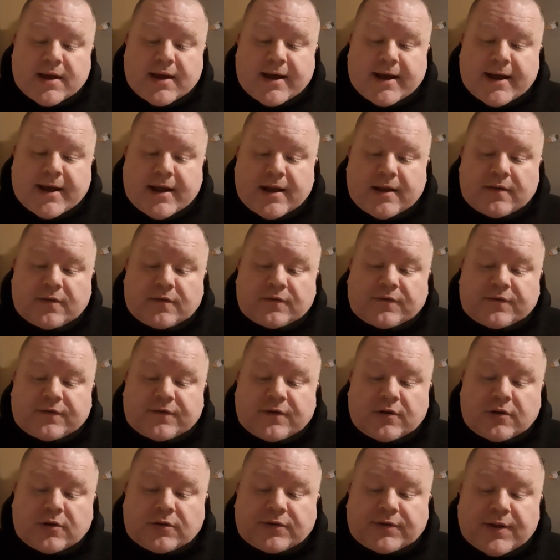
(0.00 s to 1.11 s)
and
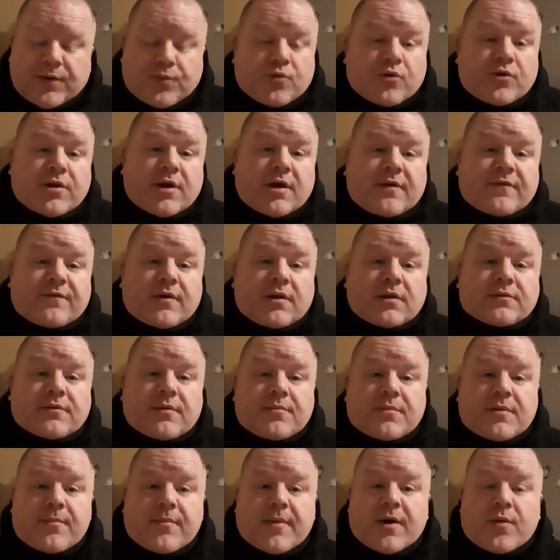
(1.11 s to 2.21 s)
they would not have
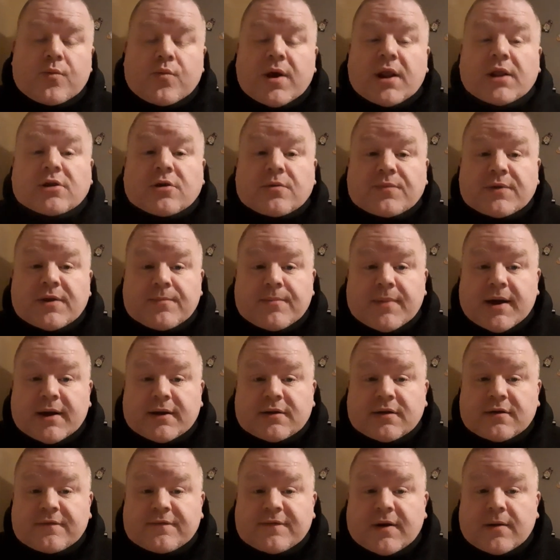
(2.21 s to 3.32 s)
welcomed him back
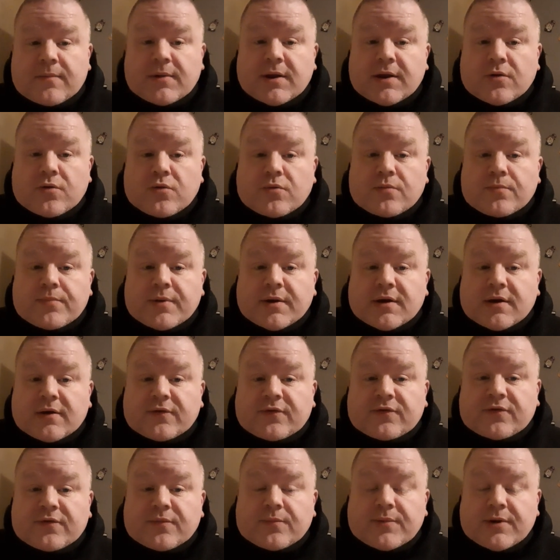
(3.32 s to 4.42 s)
to the family home,
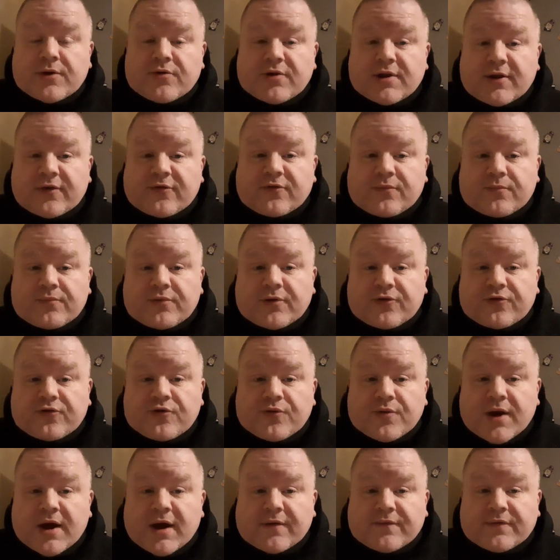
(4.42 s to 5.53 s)
because to be released from prison
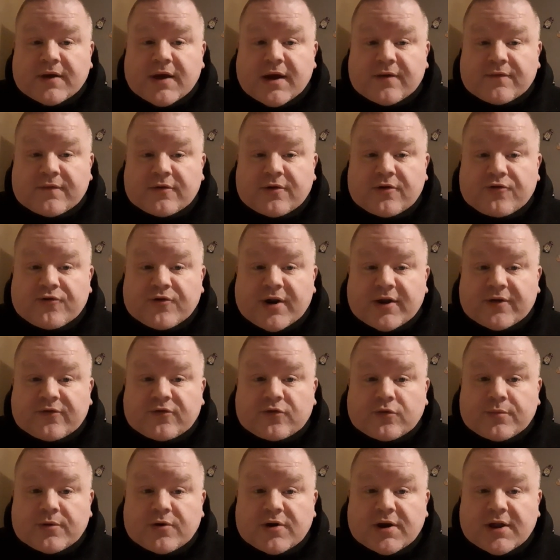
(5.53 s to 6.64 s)
you have to have an address
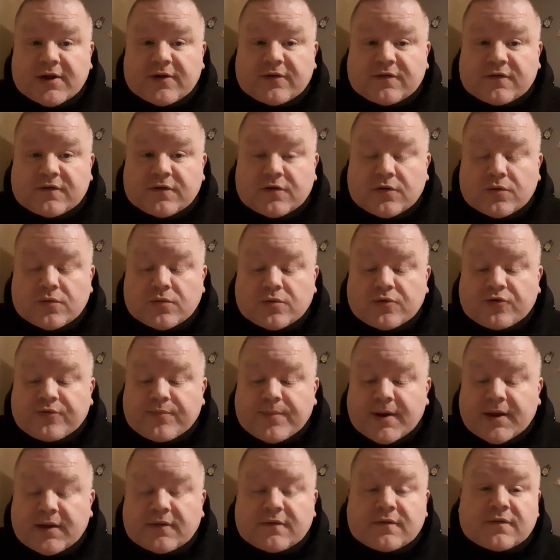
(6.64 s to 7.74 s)
to be released to, which
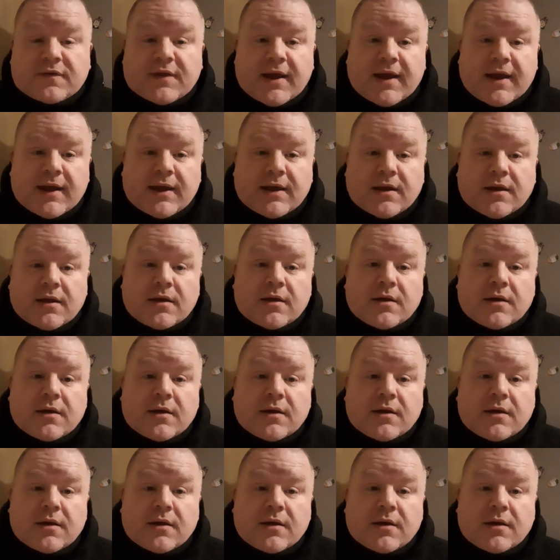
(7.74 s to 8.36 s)
meant they